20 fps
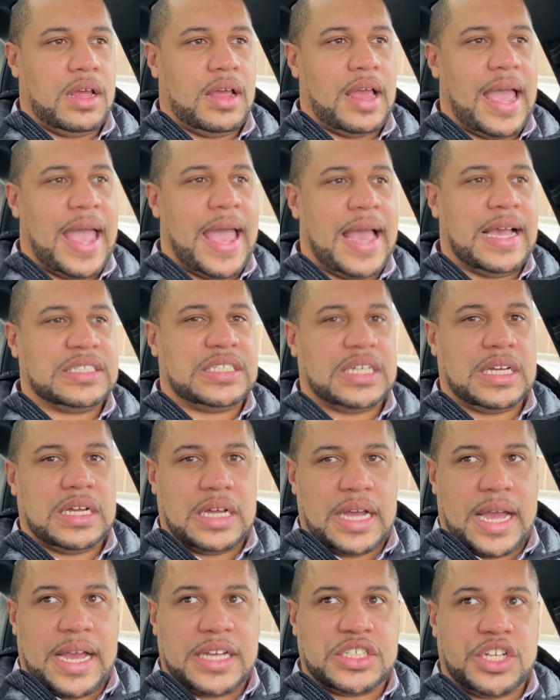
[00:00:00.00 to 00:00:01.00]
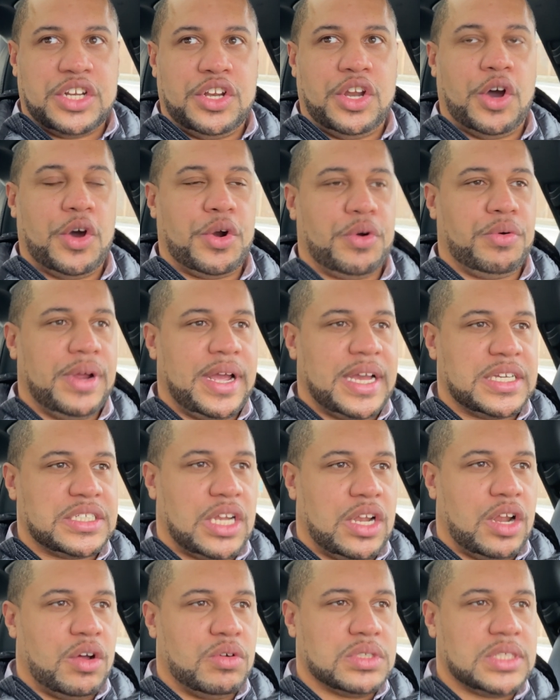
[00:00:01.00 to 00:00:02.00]
as a notary, as a
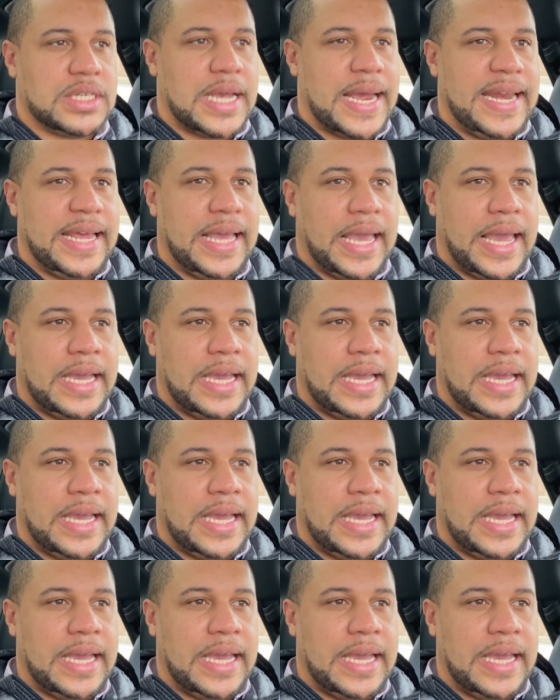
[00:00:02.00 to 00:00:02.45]
loan signing